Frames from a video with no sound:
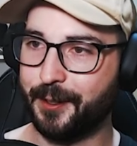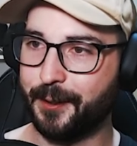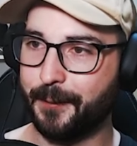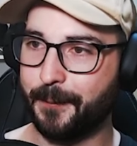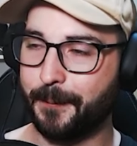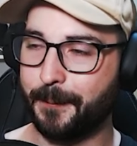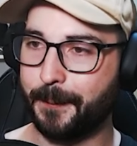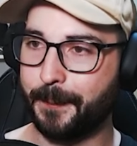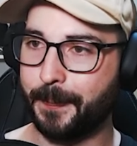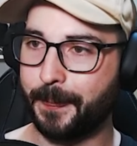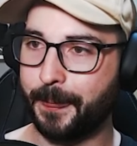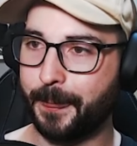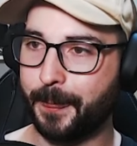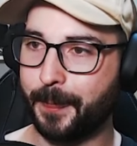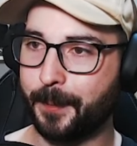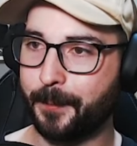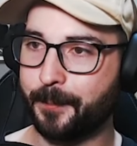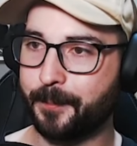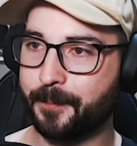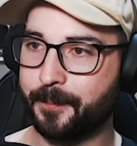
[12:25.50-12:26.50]

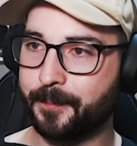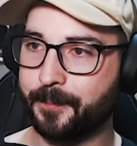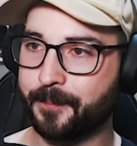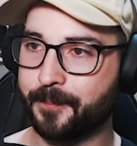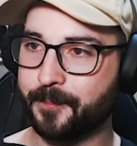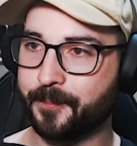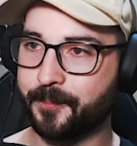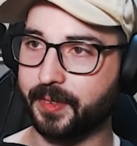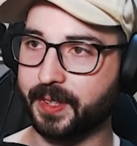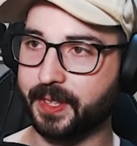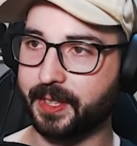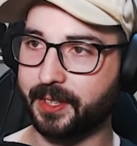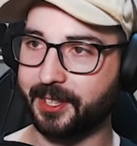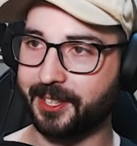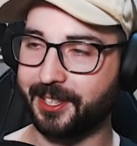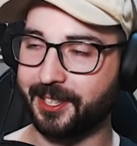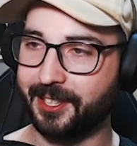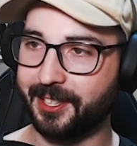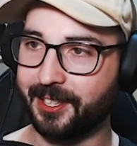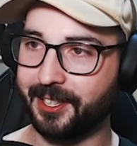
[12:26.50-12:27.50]

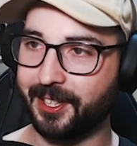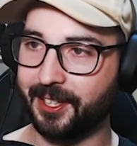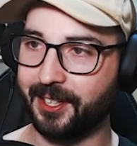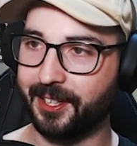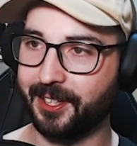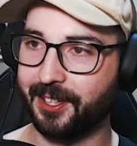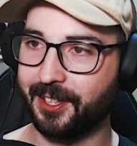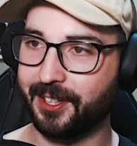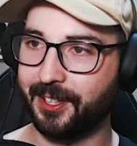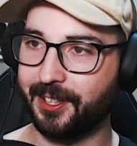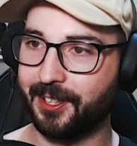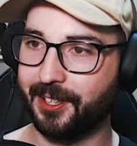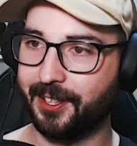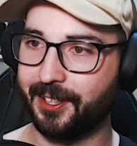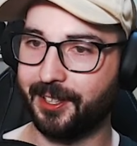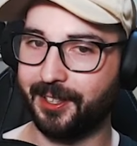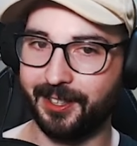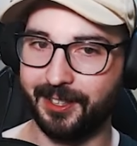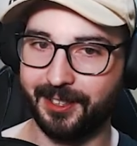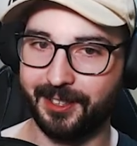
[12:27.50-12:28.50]

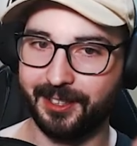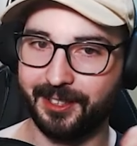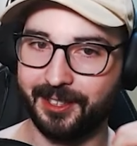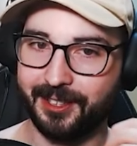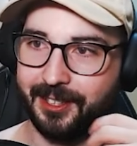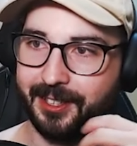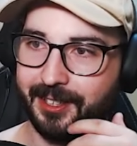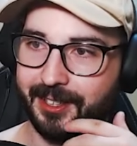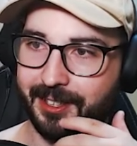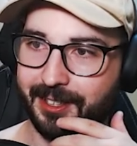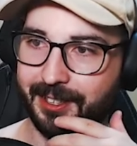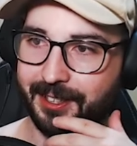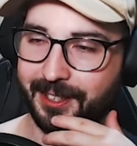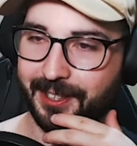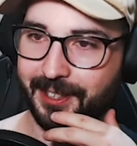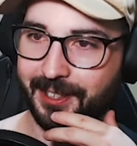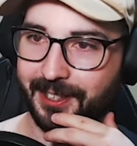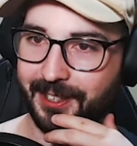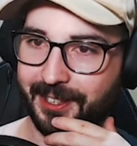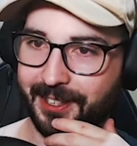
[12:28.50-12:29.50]

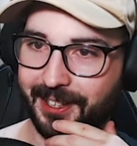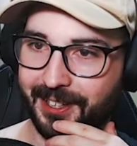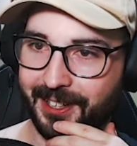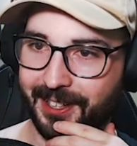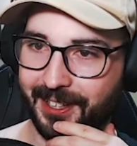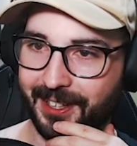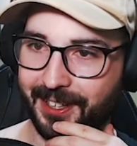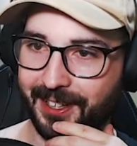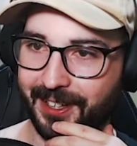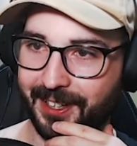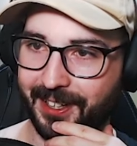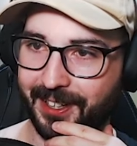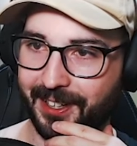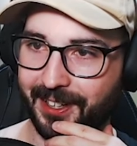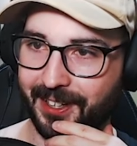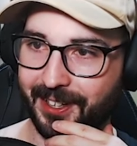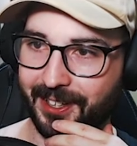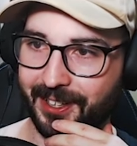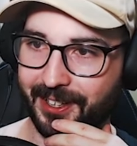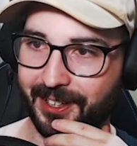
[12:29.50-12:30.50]

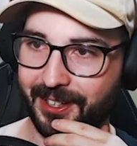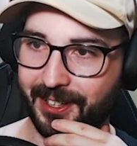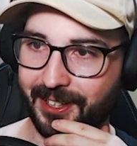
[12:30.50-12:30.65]
Nothing is said.